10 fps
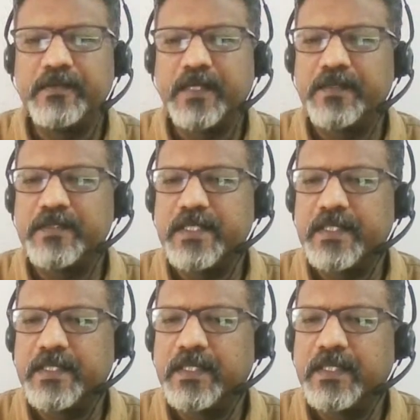thank you
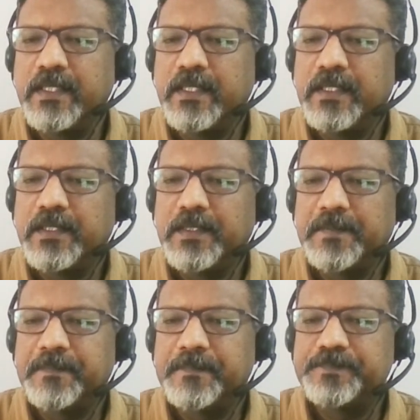jean
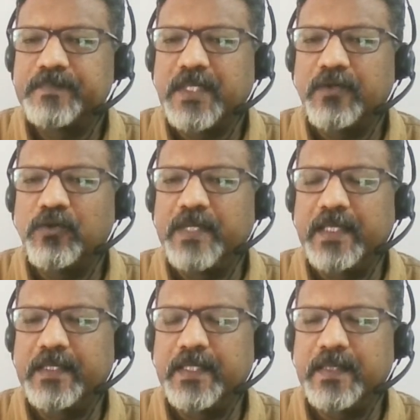um, i hope
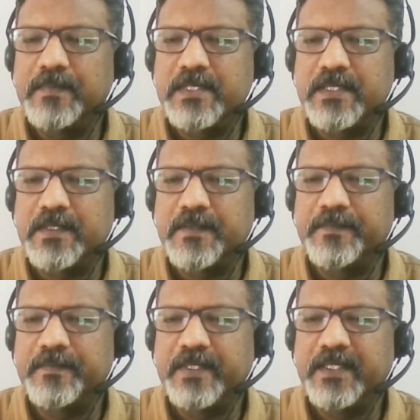that helped uh,
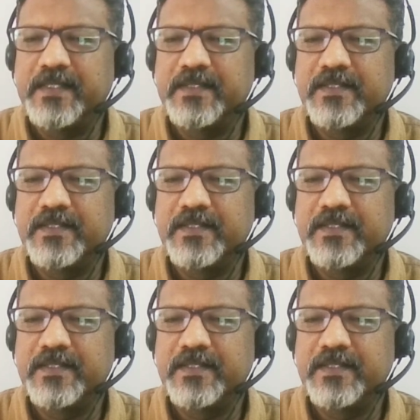Rin.